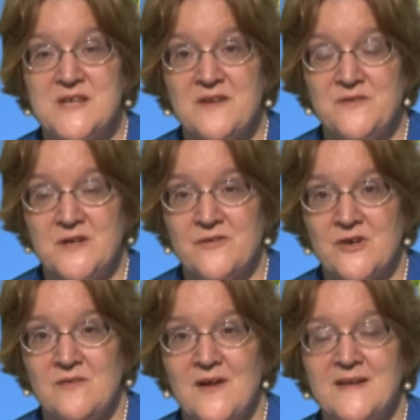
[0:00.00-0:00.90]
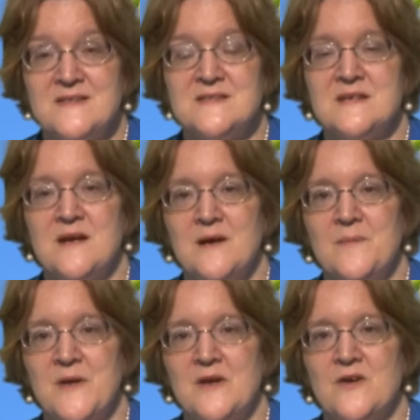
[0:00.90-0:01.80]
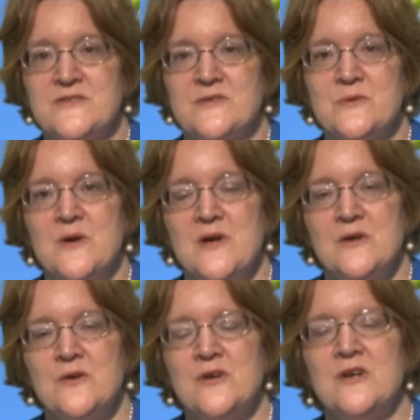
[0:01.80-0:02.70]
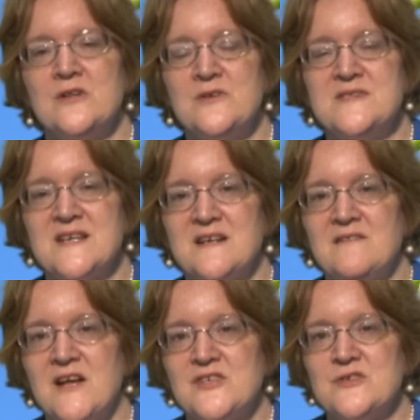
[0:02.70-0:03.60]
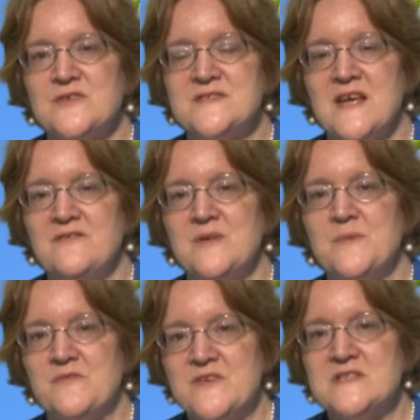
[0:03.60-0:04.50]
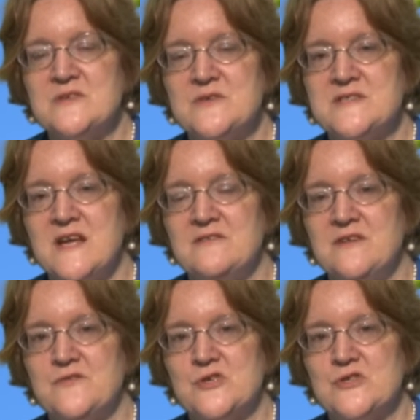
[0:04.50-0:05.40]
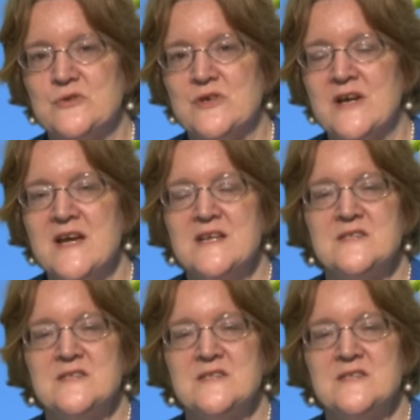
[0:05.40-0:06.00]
safety of our clients. It also could include psychological safety, but physical safety for sure.